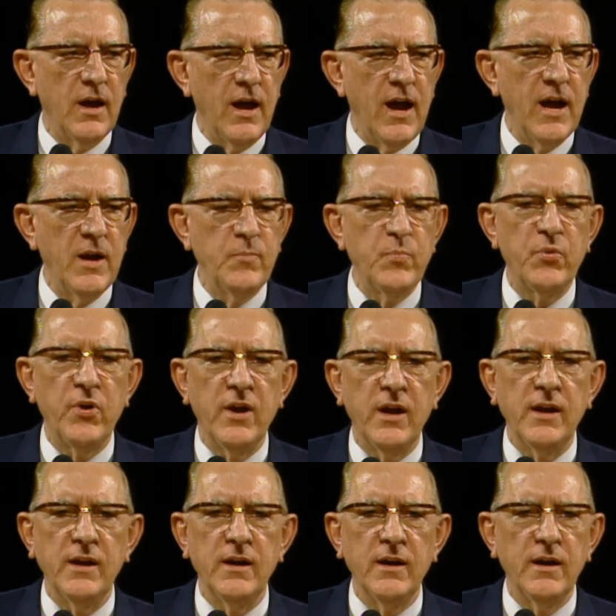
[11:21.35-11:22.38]
I
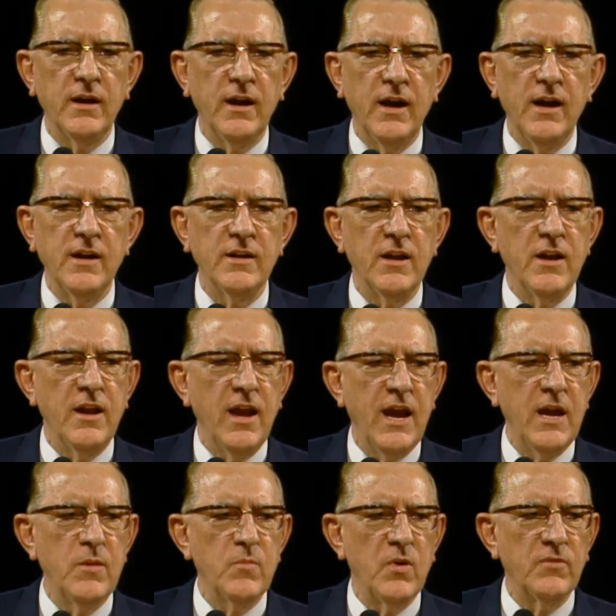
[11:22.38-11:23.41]
pray in the
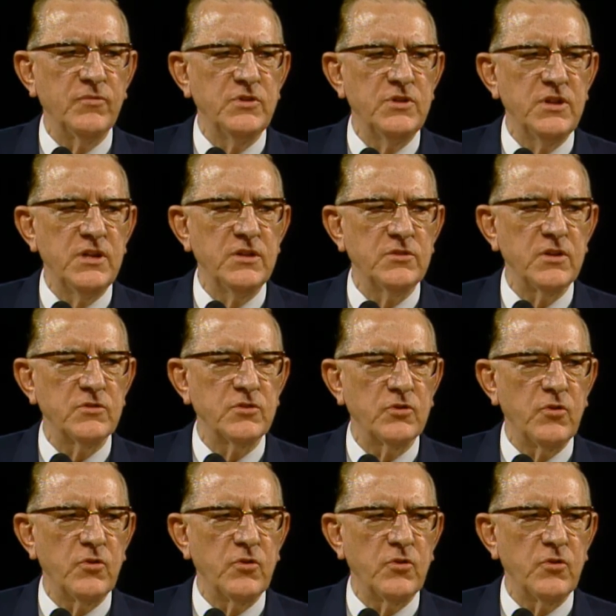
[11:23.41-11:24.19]
name of Jesus